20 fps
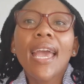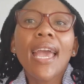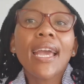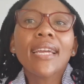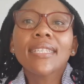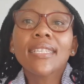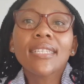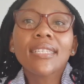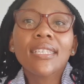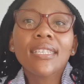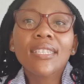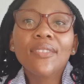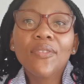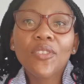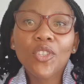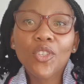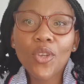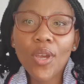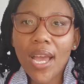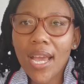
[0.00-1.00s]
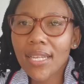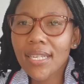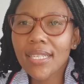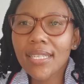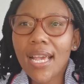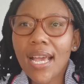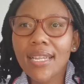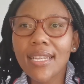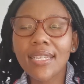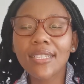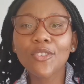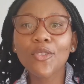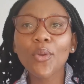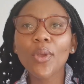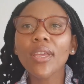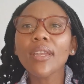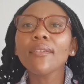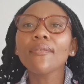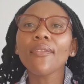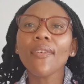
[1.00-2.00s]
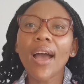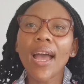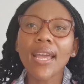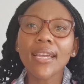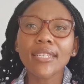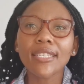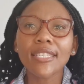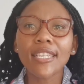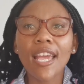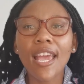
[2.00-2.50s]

And in this video, I decided to invite